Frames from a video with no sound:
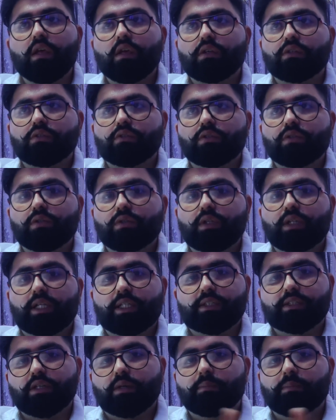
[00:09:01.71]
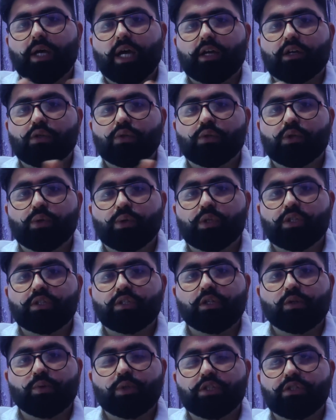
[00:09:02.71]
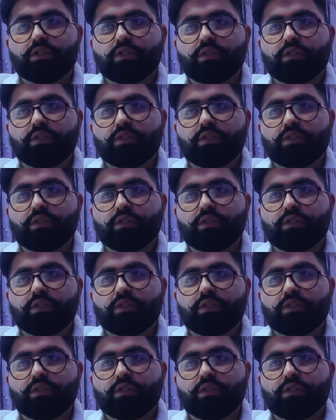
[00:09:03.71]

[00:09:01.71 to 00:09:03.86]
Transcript: So let's come back to the original question,